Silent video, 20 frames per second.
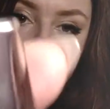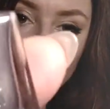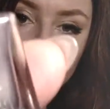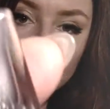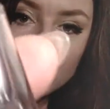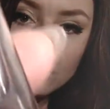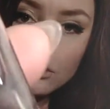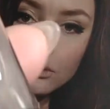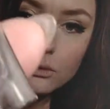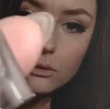
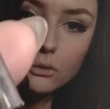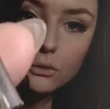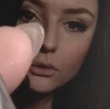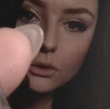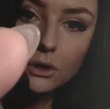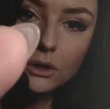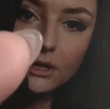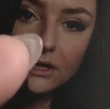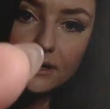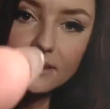Oh,
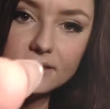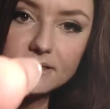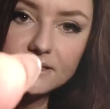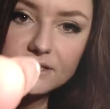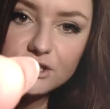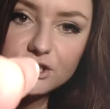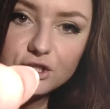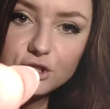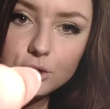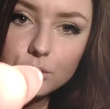look at
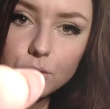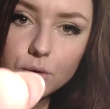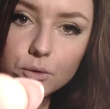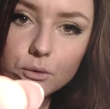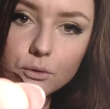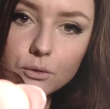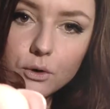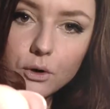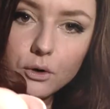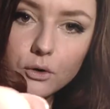this
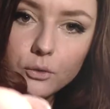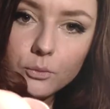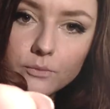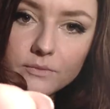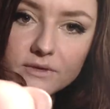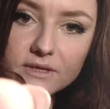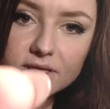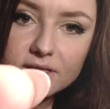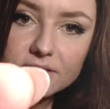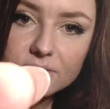
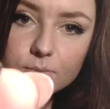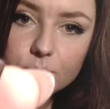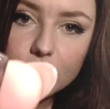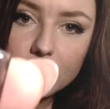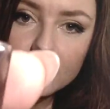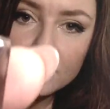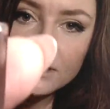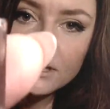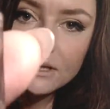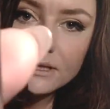duochrome. This
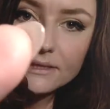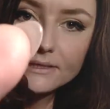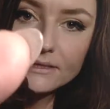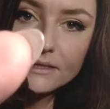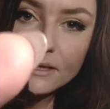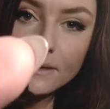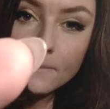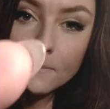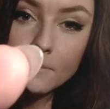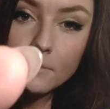one is
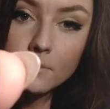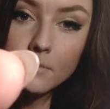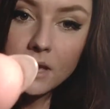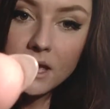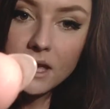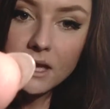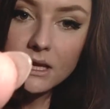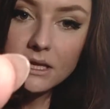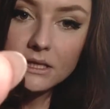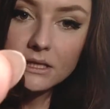
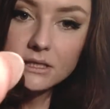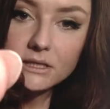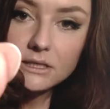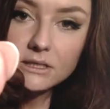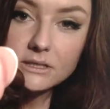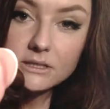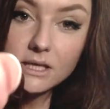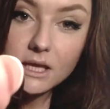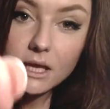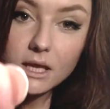
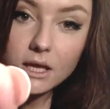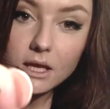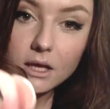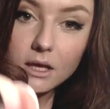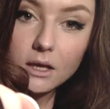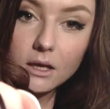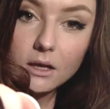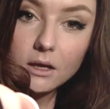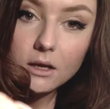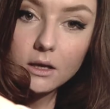
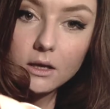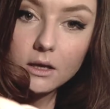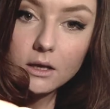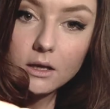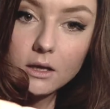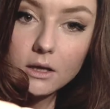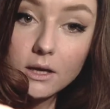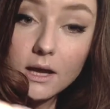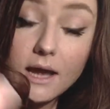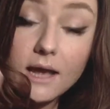amazing.
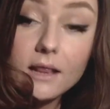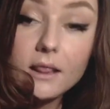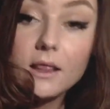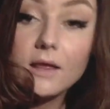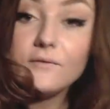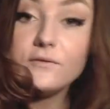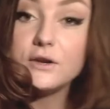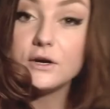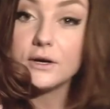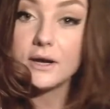I
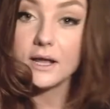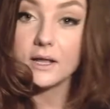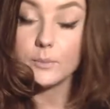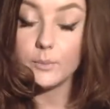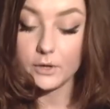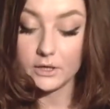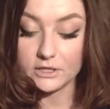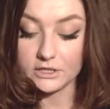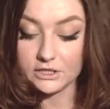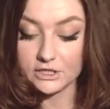love their nail
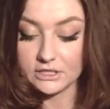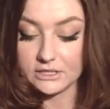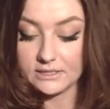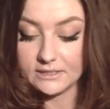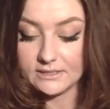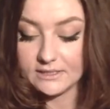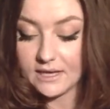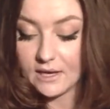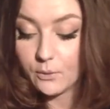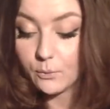
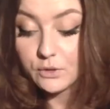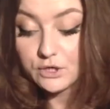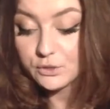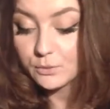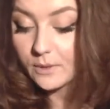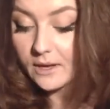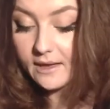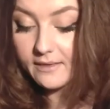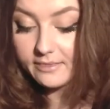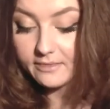polishes. I
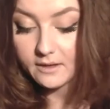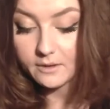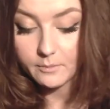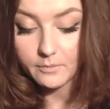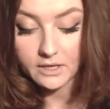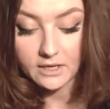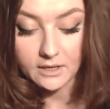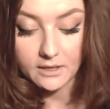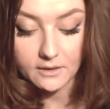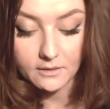wish we had
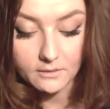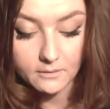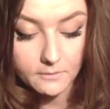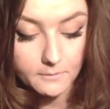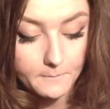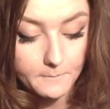them here.